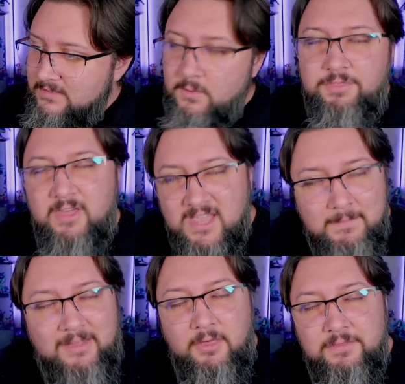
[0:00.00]
So think
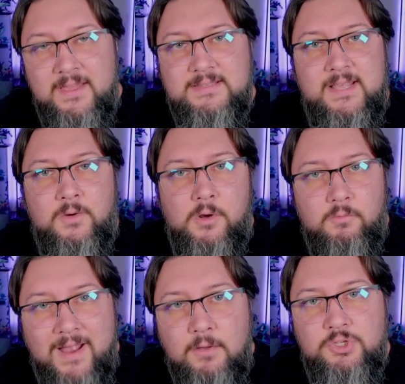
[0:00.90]
about the things that are
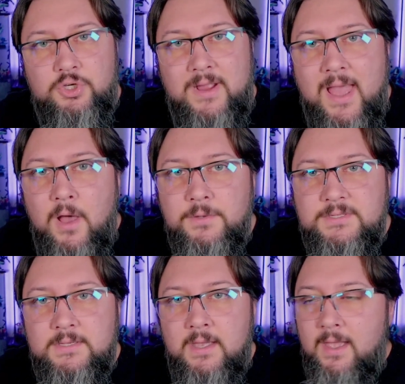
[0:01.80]
around your
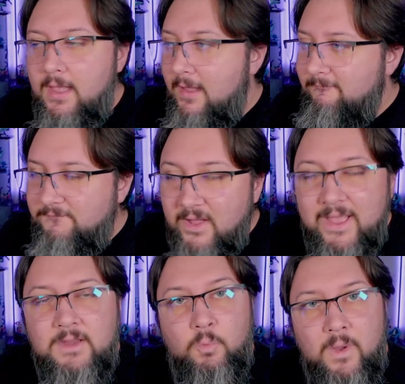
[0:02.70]
house and
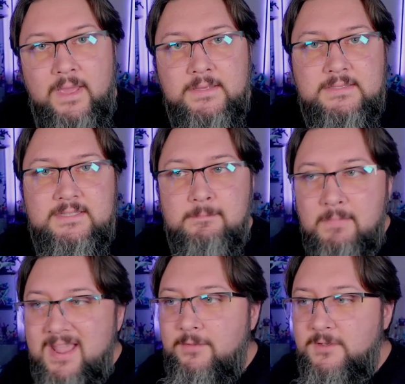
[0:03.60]
find ways to
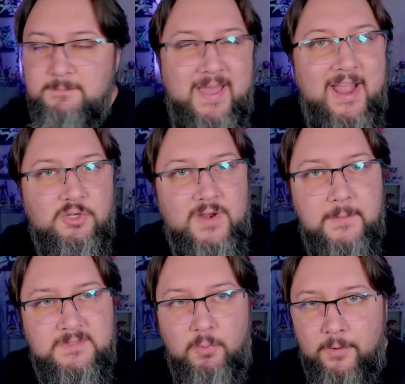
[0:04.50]
make those
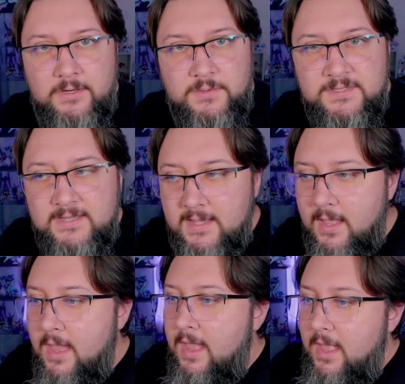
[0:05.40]
backdrops more
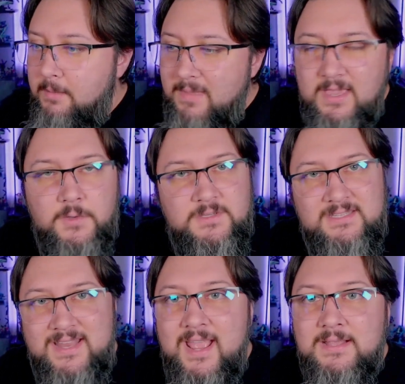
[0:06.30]
interesting and make your
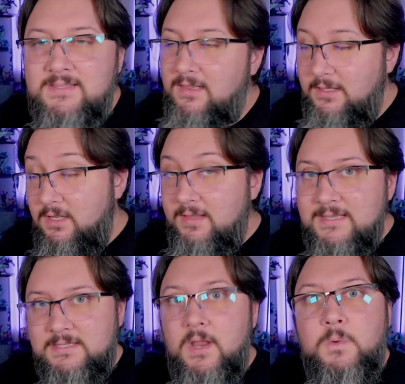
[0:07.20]
stands a little
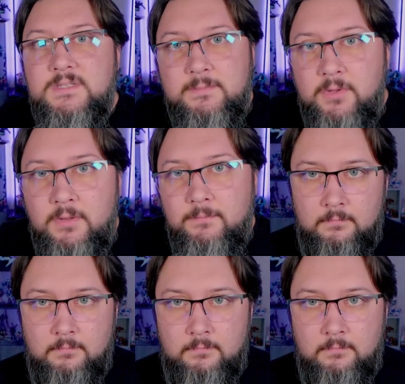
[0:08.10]
less noticeable.